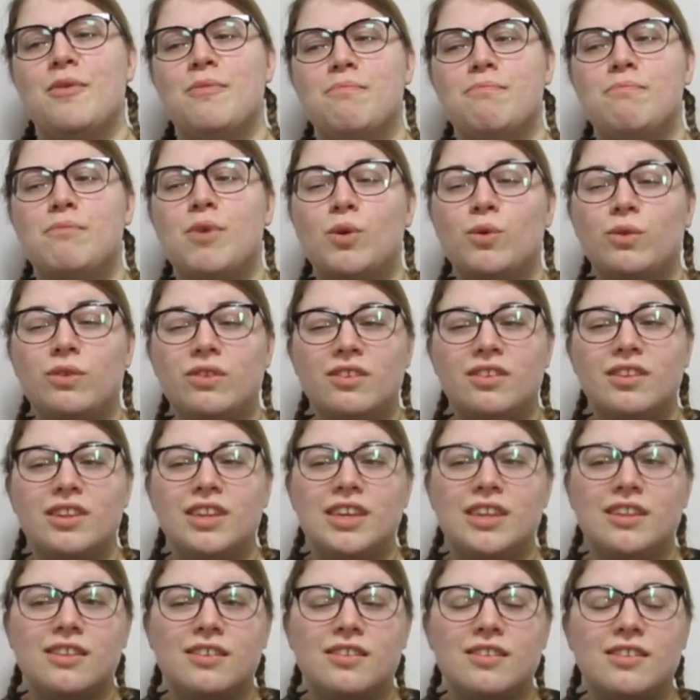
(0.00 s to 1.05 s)

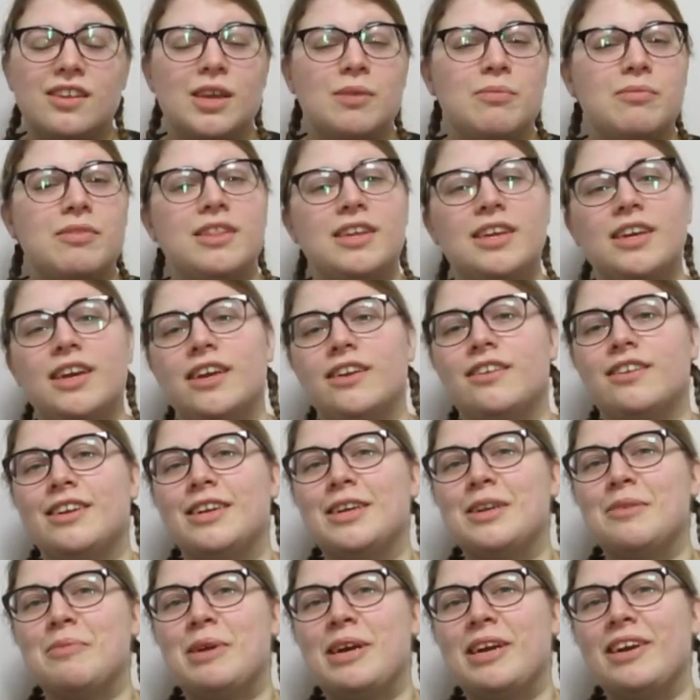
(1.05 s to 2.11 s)
Mostly the same thing I did
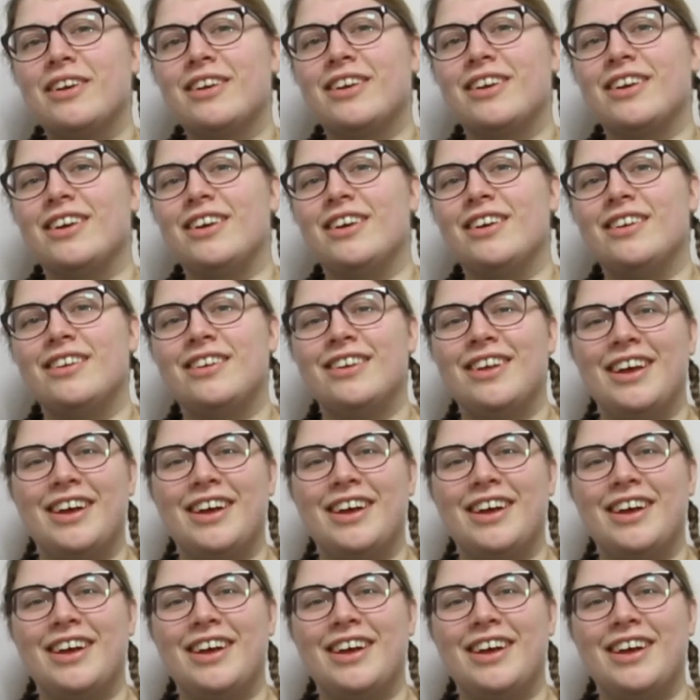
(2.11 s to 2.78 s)
in America.